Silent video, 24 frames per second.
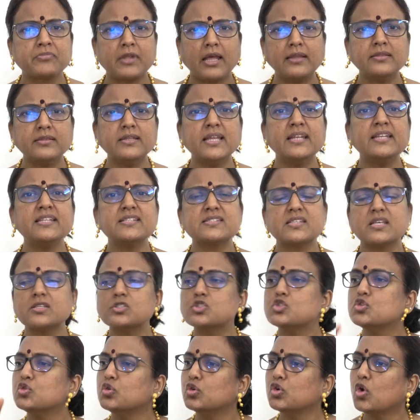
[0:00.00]
And then he
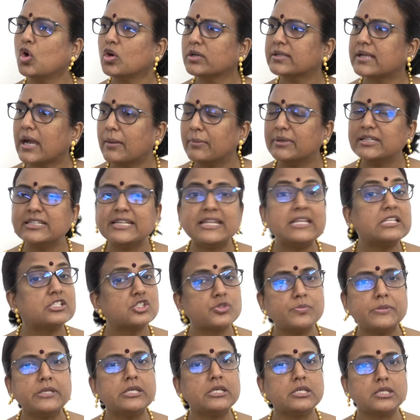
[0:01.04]
says, you don't come and teach
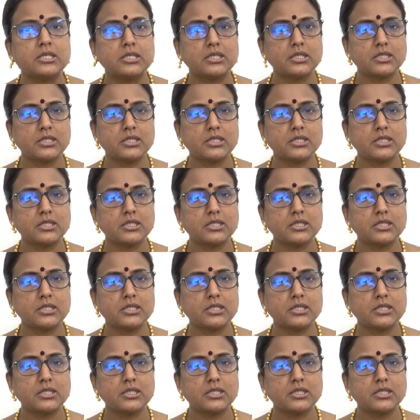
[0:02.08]
me.